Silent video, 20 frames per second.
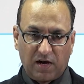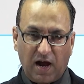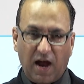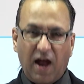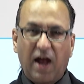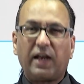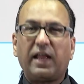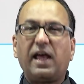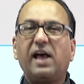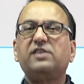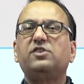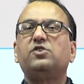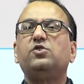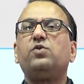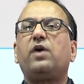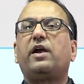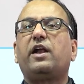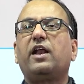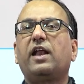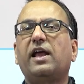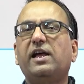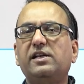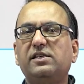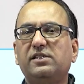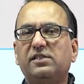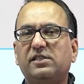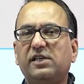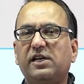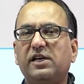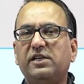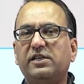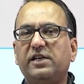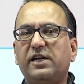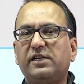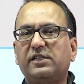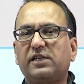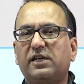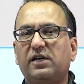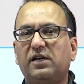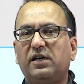and as you analyze the
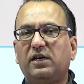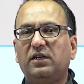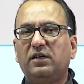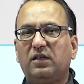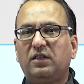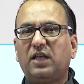data,